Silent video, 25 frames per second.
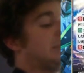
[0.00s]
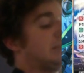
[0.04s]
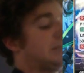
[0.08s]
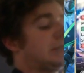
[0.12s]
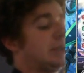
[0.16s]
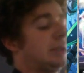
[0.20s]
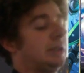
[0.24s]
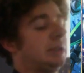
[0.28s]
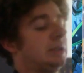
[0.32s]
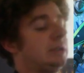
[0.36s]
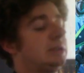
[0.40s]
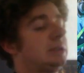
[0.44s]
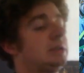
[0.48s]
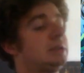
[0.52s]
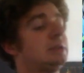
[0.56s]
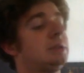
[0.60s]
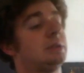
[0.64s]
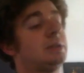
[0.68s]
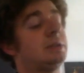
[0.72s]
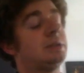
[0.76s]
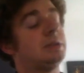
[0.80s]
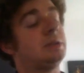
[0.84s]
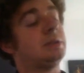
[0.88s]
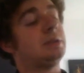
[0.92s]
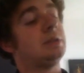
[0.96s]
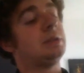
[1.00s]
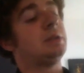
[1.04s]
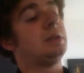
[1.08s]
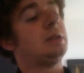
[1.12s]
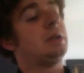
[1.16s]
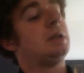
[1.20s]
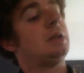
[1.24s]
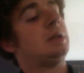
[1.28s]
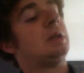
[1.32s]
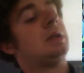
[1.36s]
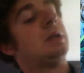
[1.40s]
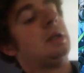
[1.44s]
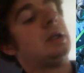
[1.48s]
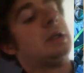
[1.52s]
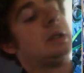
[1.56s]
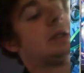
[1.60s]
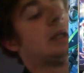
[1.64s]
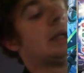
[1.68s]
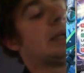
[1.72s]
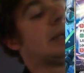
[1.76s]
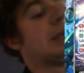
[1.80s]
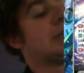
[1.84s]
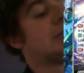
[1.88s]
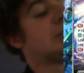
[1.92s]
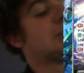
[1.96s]
guys.
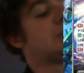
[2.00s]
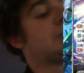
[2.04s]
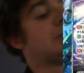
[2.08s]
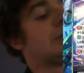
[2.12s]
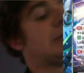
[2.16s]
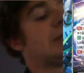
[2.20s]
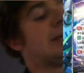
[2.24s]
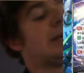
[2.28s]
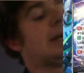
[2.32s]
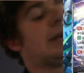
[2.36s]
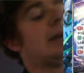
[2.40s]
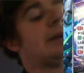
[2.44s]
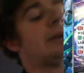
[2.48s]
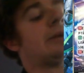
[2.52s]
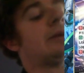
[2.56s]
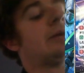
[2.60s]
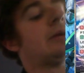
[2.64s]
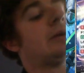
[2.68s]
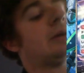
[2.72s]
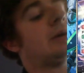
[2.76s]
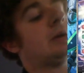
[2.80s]
Then you swing again.